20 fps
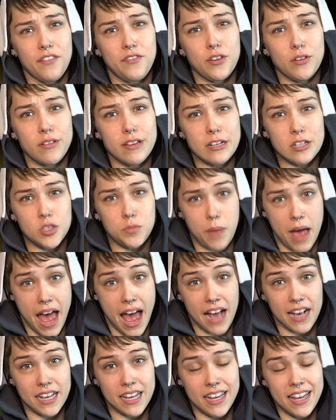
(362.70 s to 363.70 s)
a few years
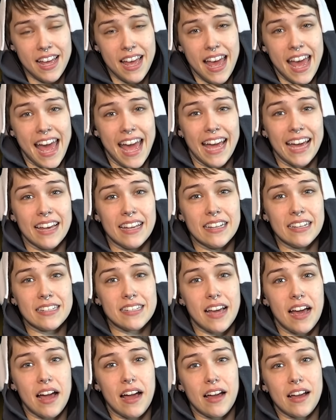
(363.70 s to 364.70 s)
back and
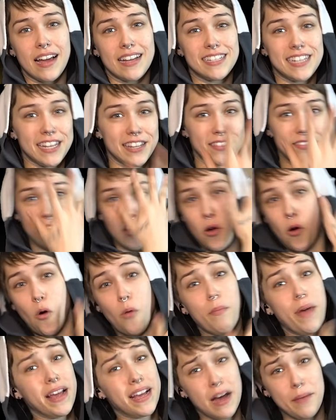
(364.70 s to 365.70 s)
uh, did the whole
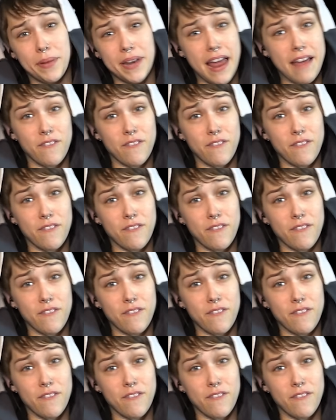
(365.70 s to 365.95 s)
makeup and